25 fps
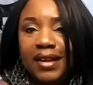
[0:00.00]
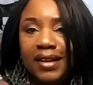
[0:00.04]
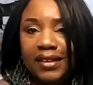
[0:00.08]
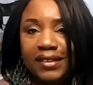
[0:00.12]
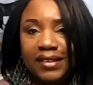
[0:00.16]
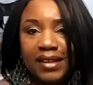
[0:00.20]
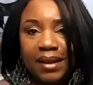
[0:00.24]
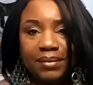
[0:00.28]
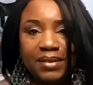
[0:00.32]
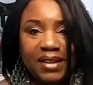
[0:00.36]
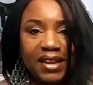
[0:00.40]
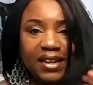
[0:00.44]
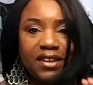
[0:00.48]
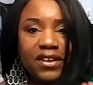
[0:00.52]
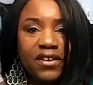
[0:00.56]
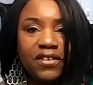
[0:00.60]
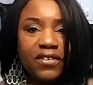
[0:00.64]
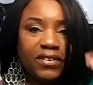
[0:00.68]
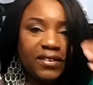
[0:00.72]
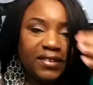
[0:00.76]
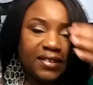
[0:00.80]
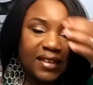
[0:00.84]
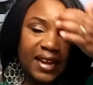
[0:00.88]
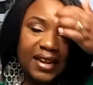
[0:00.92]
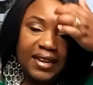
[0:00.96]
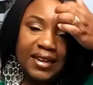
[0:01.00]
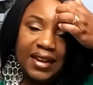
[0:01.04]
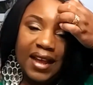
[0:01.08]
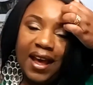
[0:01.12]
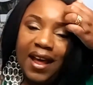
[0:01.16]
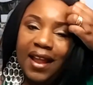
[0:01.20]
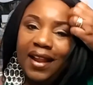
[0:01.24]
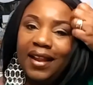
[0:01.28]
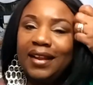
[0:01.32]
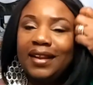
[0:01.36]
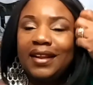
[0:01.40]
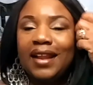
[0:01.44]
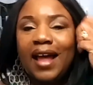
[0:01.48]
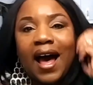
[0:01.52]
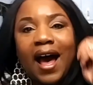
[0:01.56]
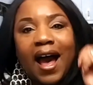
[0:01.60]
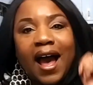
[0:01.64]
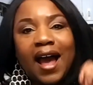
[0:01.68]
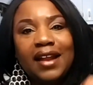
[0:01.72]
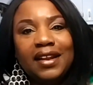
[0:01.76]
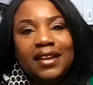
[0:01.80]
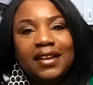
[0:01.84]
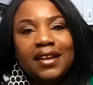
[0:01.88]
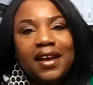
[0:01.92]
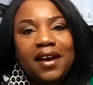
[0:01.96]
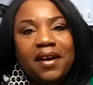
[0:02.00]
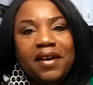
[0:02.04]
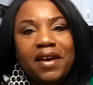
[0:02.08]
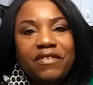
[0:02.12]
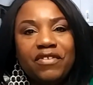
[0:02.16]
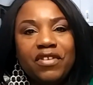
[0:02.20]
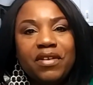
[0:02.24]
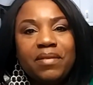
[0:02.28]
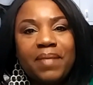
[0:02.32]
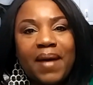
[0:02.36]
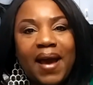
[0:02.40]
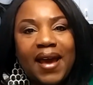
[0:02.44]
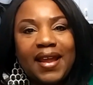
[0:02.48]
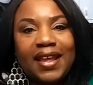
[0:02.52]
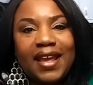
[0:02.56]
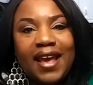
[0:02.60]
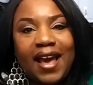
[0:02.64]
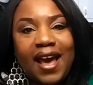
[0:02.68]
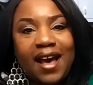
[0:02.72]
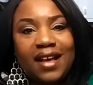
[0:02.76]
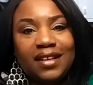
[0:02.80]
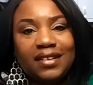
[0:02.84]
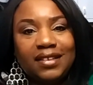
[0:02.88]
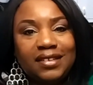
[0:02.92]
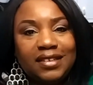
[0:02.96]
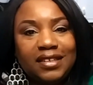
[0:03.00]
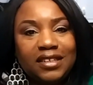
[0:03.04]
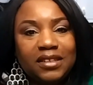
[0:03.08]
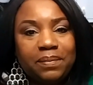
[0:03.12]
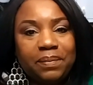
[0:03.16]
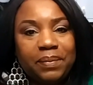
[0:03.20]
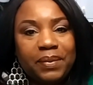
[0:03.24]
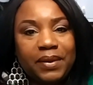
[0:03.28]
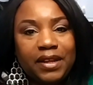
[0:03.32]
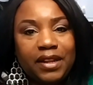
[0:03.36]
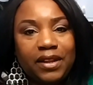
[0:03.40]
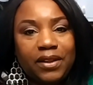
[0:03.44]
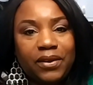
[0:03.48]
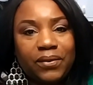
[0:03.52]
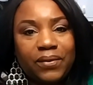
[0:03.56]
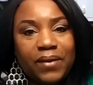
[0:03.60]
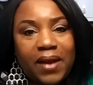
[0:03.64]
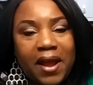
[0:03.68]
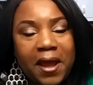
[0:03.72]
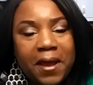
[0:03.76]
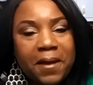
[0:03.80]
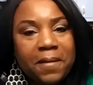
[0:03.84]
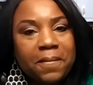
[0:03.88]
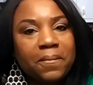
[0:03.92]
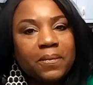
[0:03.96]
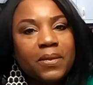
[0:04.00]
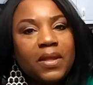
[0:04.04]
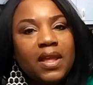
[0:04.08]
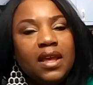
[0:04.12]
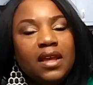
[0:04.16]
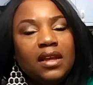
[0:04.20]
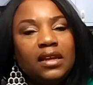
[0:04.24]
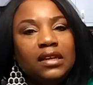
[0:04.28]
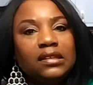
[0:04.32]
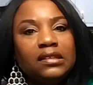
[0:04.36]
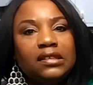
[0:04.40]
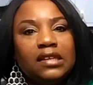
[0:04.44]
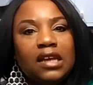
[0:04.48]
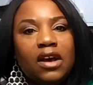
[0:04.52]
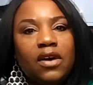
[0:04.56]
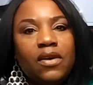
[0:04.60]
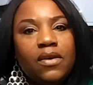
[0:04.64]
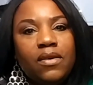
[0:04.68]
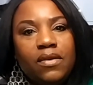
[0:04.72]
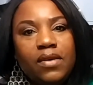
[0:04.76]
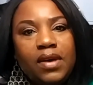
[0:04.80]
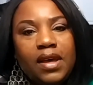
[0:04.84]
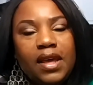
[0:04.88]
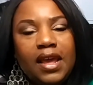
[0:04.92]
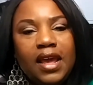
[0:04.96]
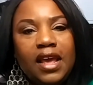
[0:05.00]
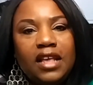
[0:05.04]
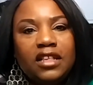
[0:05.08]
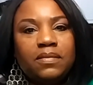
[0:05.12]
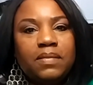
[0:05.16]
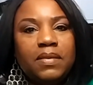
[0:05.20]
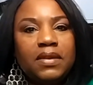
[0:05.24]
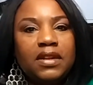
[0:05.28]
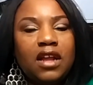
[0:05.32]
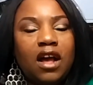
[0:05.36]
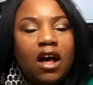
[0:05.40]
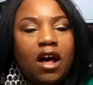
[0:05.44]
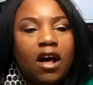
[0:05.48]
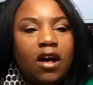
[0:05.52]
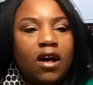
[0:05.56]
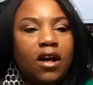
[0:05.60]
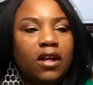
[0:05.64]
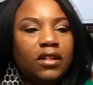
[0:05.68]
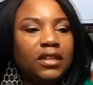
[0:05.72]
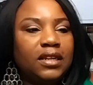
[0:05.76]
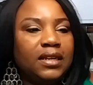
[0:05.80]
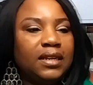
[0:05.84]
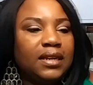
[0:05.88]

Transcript: something you've seen a lot. Everybody has this pillow, right? So it's been hauled,